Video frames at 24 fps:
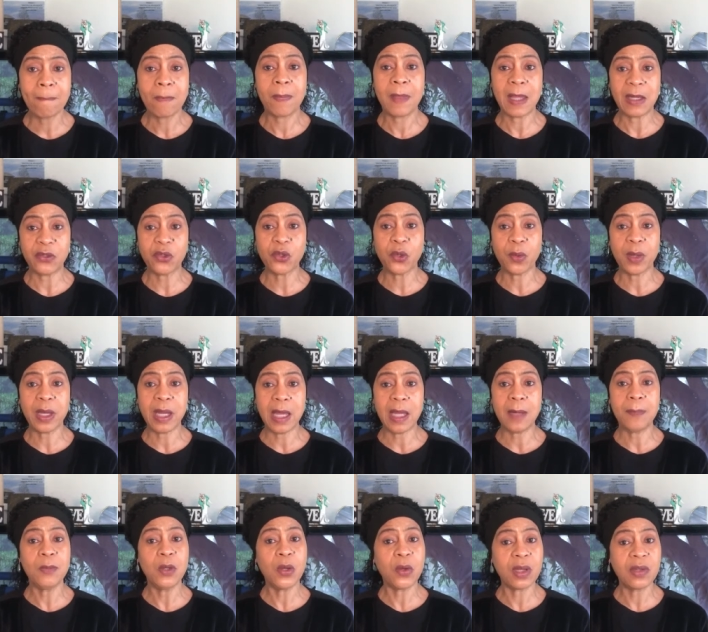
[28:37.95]
that you're
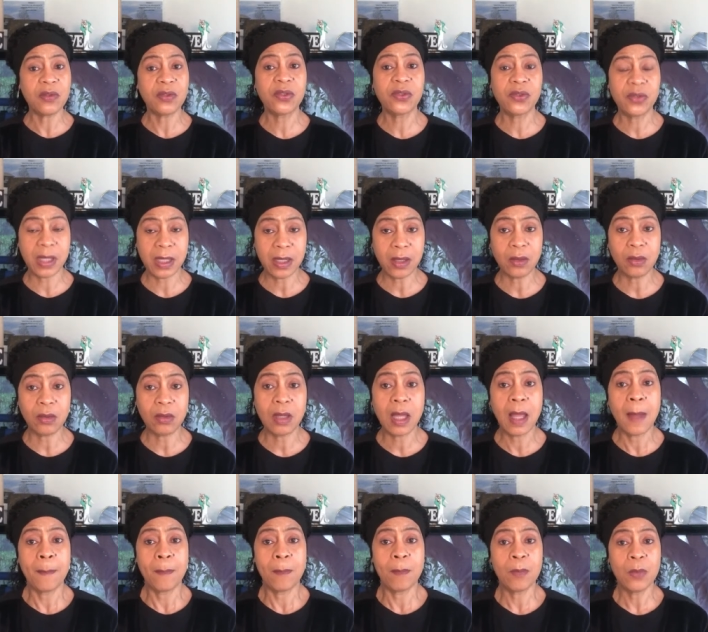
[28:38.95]
in, you can still
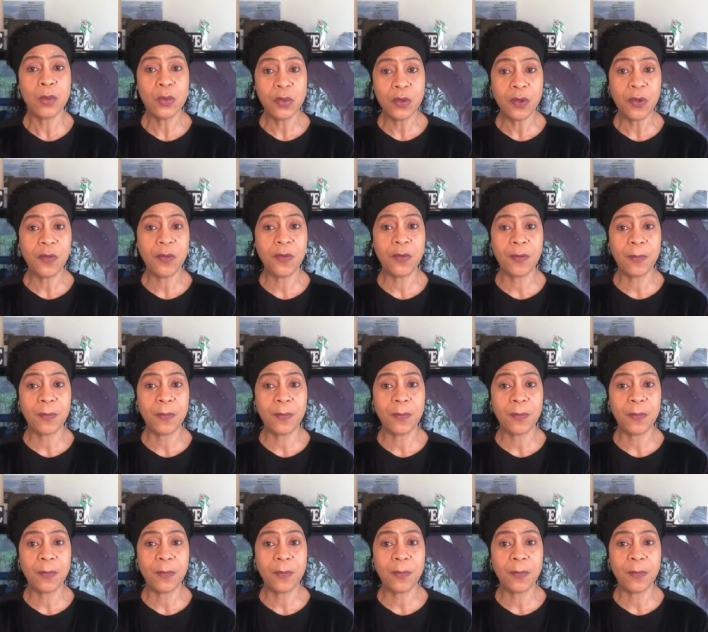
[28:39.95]
move